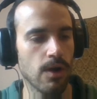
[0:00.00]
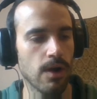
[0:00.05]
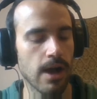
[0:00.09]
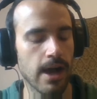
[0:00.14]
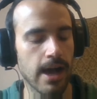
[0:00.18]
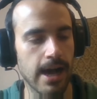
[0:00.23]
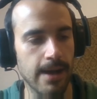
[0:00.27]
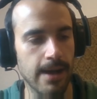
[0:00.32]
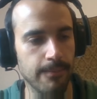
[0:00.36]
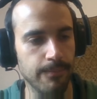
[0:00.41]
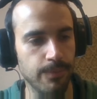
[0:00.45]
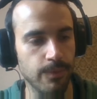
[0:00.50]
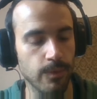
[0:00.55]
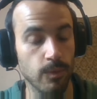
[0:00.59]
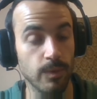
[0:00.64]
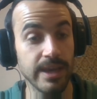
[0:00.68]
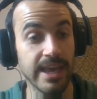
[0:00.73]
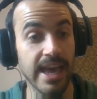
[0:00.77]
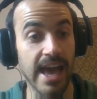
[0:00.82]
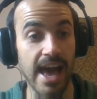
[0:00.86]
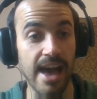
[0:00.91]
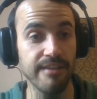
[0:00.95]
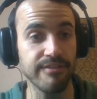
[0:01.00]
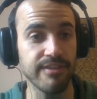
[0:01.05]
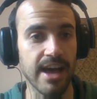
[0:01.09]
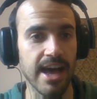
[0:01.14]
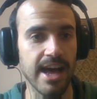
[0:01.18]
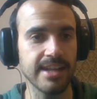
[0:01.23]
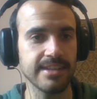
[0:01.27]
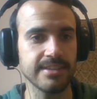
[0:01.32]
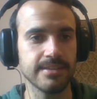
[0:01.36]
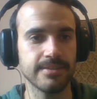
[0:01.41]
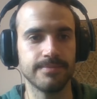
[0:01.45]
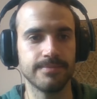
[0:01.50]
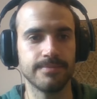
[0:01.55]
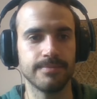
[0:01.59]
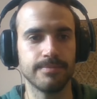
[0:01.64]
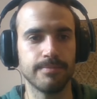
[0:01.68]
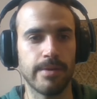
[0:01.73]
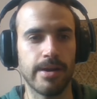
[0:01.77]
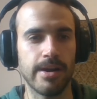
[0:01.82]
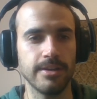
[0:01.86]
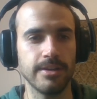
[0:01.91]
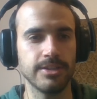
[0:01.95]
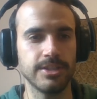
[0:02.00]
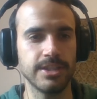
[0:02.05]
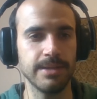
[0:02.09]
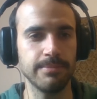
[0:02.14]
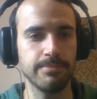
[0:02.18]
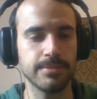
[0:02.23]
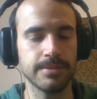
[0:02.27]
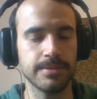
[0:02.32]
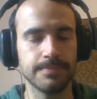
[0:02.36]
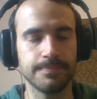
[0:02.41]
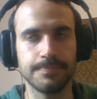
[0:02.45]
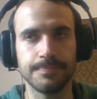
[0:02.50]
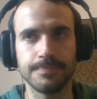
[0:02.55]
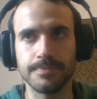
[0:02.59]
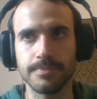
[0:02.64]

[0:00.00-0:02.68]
We have had partnerships,